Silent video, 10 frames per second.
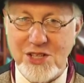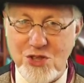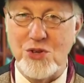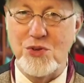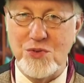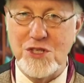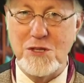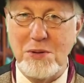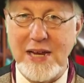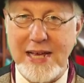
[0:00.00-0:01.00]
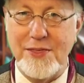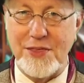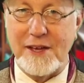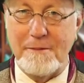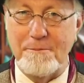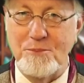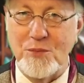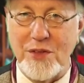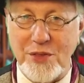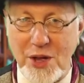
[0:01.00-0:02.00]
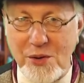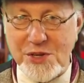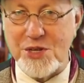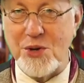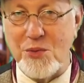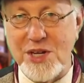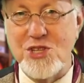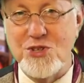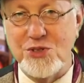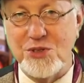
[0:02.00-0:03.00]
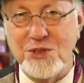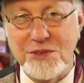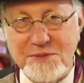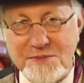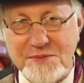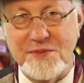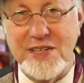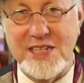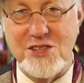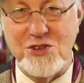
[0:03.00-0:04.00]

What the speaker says: children's plaything, there is an original that it's